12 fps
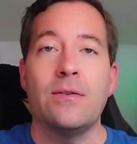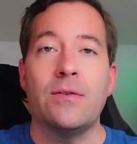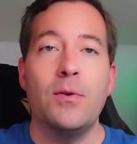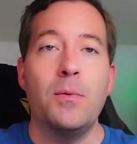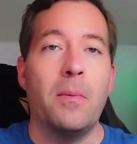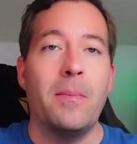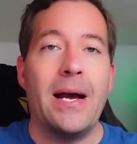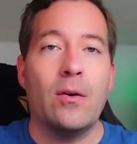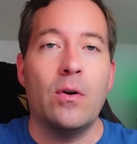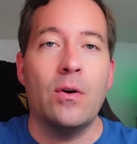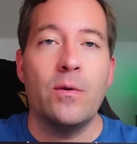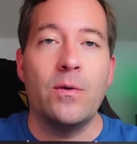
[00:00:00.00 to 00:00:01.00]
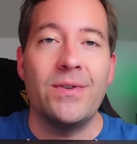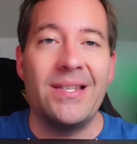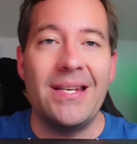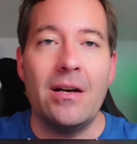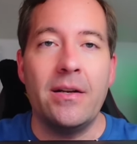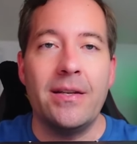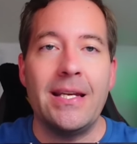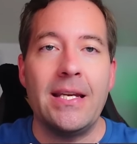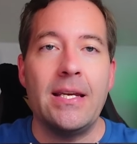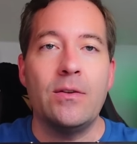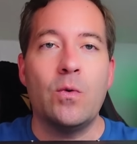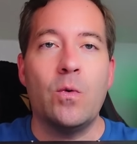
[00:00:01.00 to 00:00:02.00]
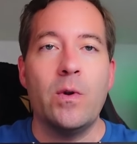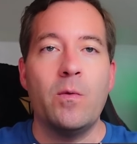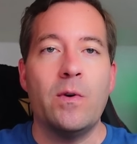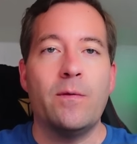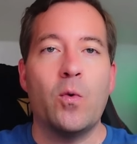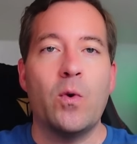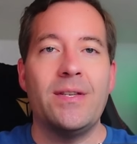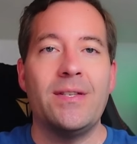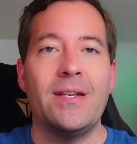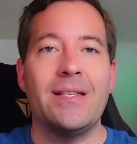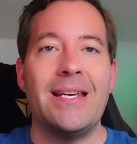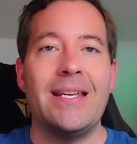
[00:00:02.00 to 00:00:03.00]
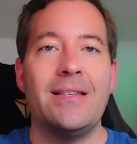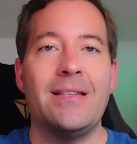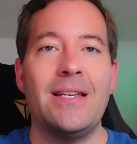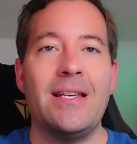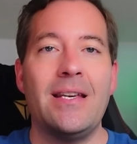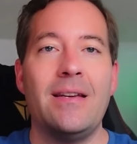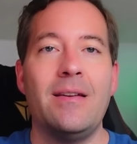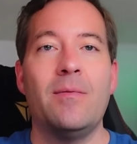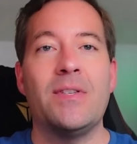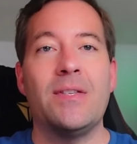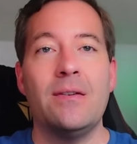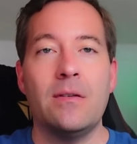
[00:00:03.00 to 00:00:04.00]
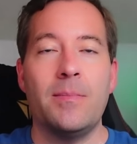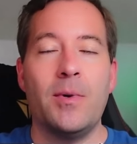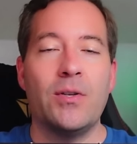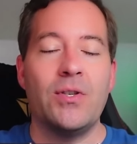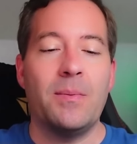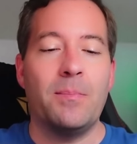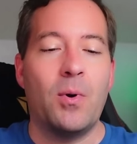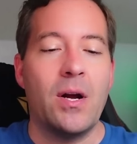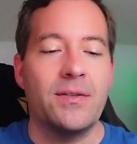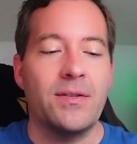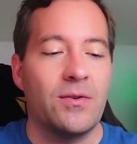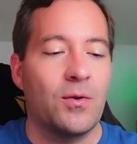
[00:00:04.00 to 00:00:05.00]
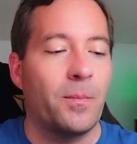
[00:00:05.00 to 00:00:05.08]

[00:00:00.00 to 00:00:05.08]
Supermicro Xeon D2146NT system on chip processor